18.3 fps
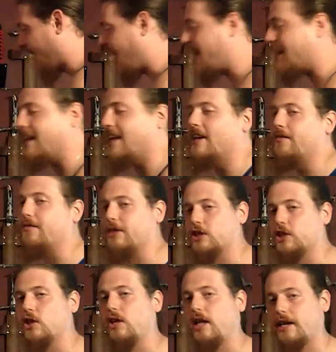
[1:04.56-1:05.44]
not an
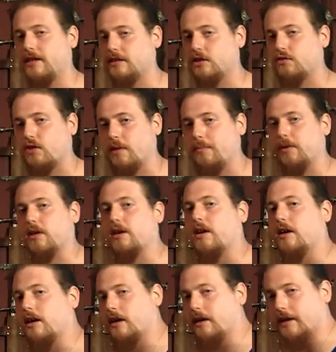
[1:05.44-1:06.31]
official licensed
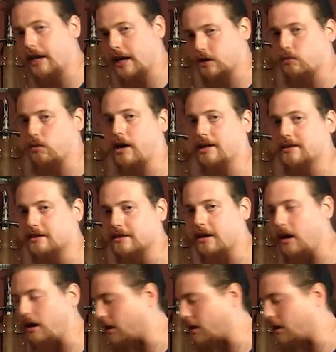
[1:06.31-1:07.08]
replica. That's why it's a